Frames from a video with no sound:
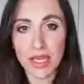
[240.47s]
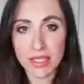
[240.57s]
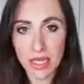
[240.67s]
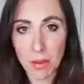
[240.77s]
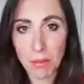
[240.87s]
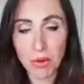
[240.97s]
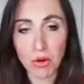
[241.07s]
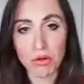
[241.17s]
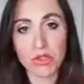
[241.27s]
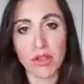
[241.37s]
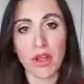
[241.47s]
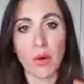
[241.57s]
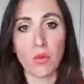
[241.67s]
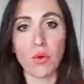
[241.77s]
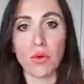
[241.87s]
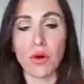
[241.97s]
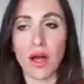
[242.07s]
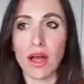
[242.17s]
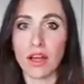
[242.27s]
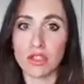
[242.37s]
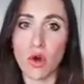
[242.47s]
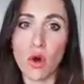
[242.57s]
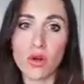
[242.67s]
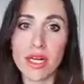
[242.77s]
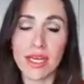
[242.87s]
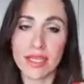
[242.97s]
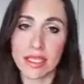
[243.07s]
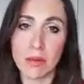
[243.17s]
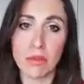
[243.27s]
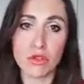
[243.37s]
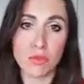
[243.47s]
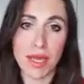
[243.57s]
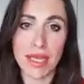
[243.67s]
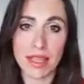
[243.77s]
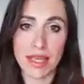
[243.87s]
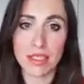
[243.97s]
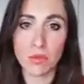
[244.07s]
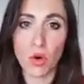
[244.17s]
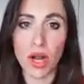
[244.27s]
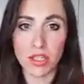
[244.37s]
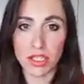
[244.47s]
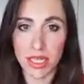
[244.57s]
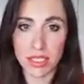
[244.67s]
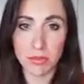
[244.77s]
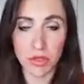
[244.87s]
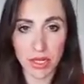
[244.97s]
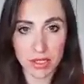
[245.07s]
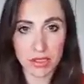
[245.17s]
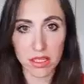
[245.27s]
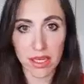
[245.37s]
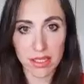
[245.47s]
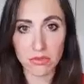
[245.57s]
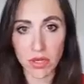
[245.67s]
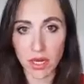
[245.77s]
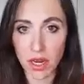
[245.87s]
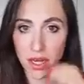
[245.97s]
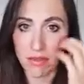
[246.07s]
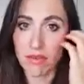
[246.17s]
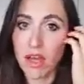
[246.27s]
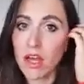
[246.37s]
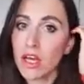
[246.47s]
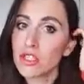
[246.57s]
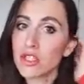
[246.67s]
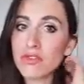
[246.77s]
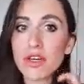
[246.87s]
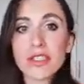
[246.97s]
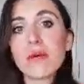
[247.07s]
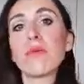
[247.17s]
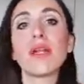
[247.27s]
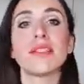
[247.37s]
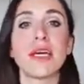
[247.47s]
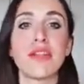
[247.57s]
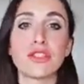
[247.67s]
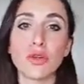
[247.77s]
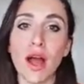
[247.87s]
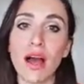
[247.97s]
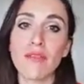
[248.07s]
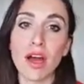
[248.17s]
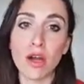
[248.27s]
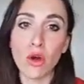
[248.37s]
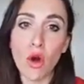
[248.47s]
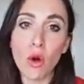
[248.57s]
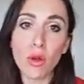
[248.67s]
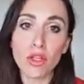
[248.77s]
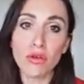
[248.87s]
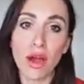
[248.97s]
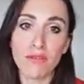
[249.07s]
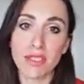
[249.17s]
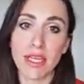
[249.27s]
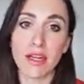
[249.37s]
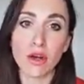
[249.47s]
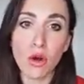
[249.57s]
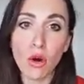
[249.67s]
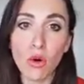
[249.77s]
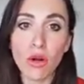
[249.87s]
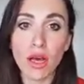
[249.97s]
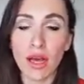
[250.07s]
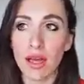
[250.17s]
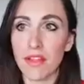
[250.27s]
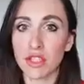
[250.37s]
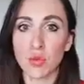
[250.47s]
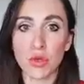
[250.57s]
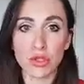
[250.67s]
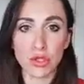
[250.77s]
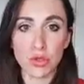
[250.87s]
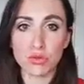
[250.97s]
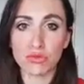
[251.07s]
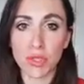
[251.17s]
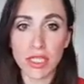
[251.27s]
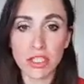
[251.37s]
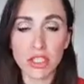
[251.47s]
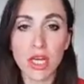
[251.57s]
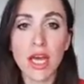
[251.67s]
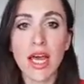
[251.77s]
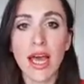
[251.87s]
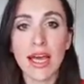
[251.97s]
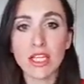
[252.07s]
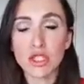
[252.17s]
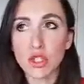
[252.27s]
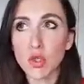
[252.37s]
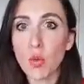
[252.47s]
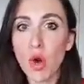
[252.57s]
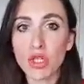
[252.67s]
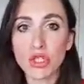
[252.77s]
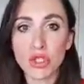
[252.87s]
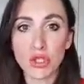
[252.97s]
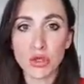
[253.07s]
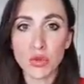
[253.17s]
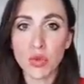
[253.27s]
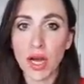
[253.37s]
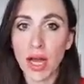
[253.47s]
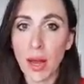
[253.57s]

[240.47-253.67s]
examples that will, because only examples make things more understandable in real life. So for example, let's say that you have a goal, and you have set a goal that you want to reach, and you want to